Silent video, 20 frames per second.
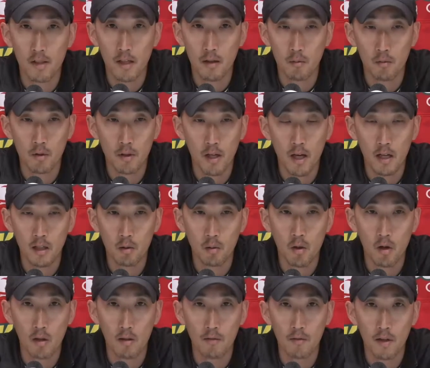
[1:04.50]
that were not
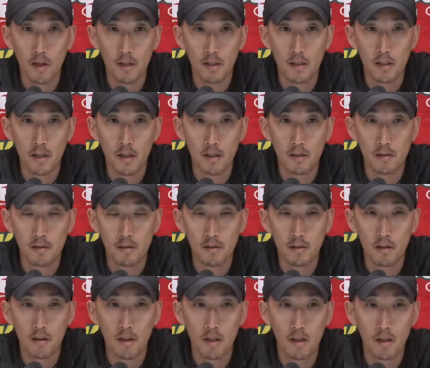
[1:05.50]
qualified yet,
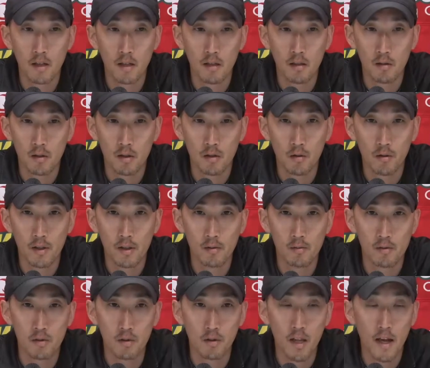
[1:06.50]
they, you know, this
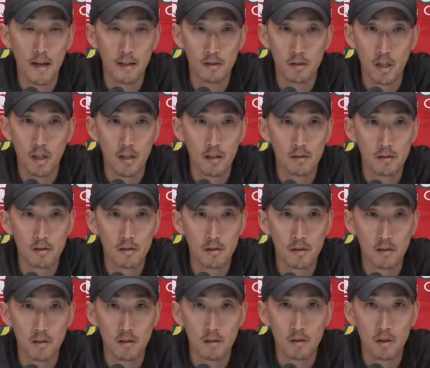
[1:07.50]
was their last chance
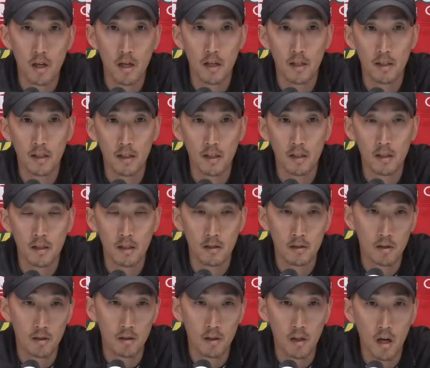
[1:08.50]
to try and get
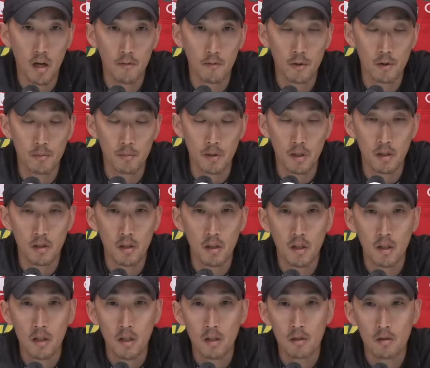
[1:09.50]
into the conference meet.
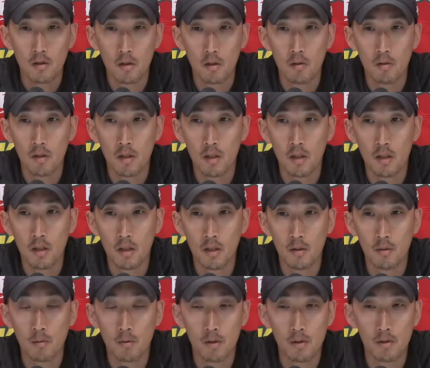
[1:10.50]
So
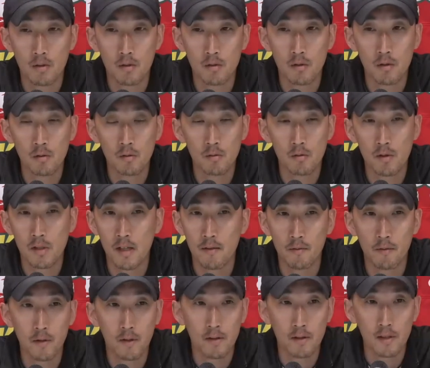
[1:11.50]
it was two
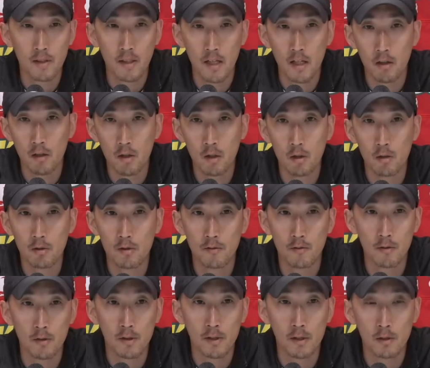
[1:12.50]
different scenarios
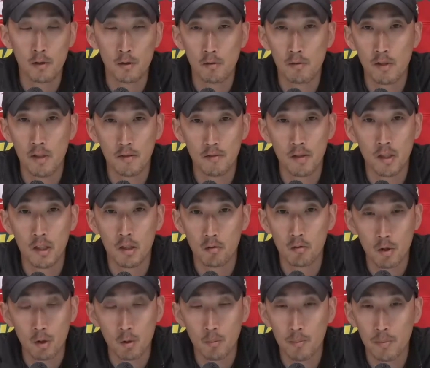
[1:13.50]
for two different
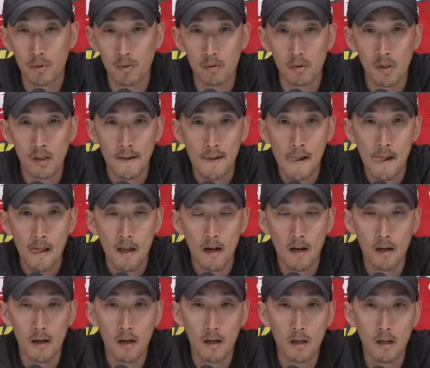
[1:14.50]
groups.
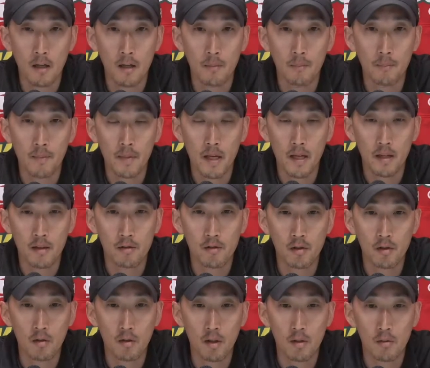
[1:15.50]
And
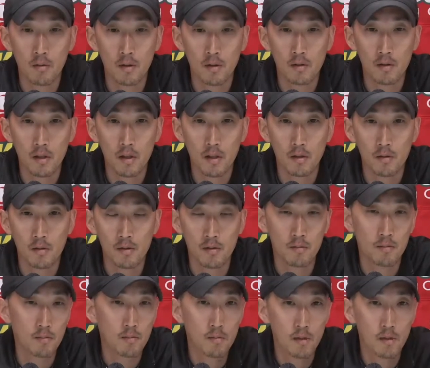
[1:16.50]
so it was